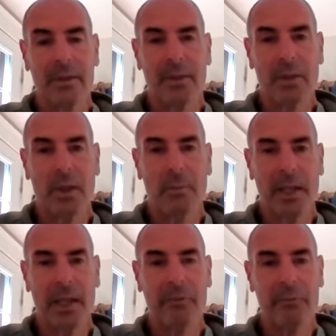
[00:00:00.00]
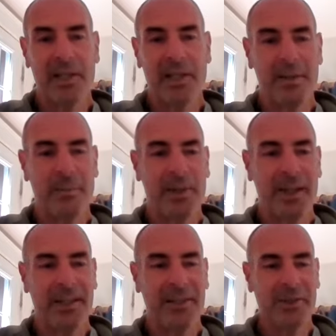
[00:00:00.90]
So Camille, have we
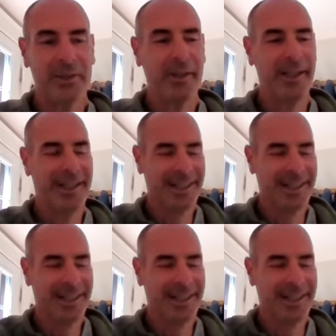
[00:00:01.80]
stimulated your?